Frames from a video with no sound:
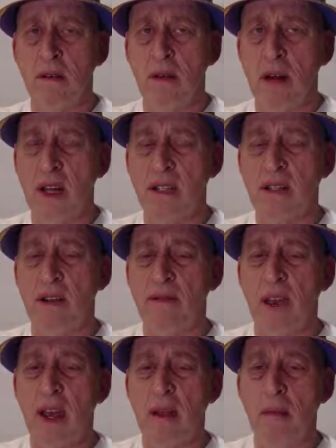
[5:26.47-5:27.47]
Let's not
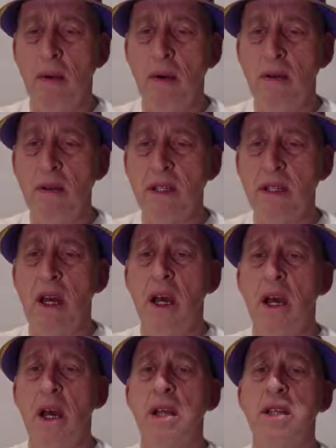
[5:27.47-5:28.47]
forget the pawns.
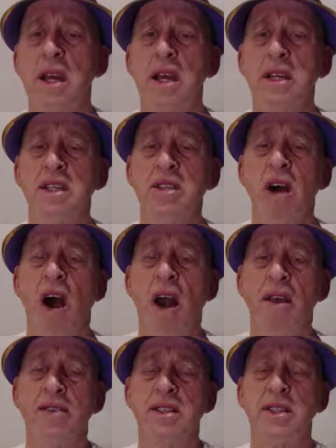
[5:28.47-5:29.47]
So here's knight
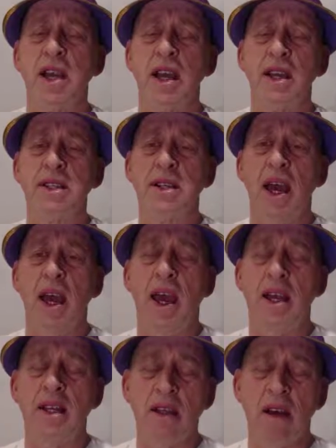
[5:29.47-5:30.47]
f6,
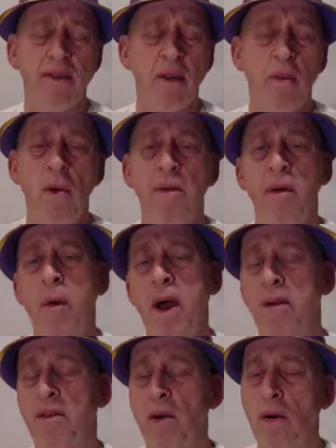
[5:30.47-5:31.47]
and so I have to move away,
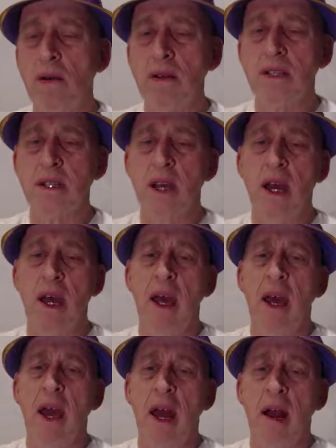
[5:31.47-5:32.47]
of course,
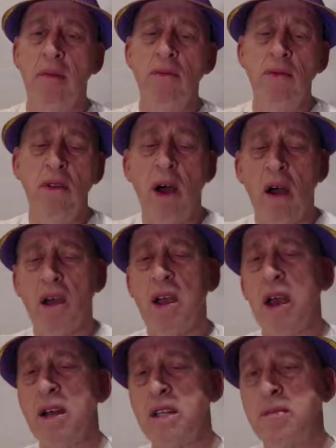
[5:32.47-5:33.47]
and I'm not
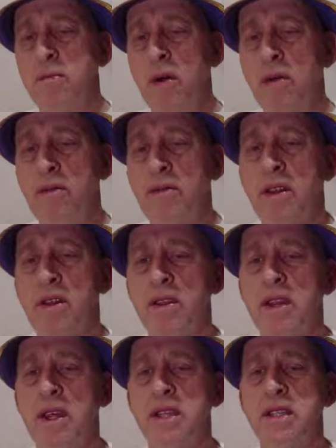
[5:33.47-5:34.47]
going to move to
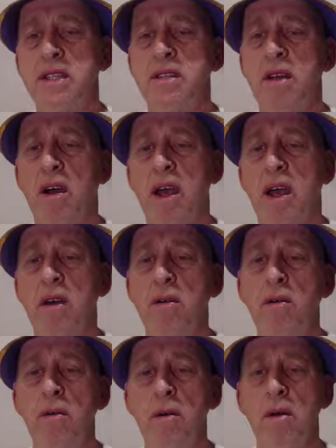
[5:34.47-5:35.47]
this
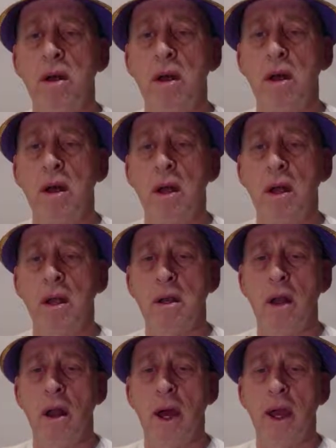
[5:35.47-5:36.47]
diagonal,
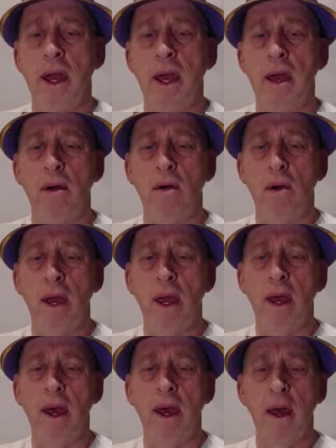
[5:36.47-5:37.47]
like here or here.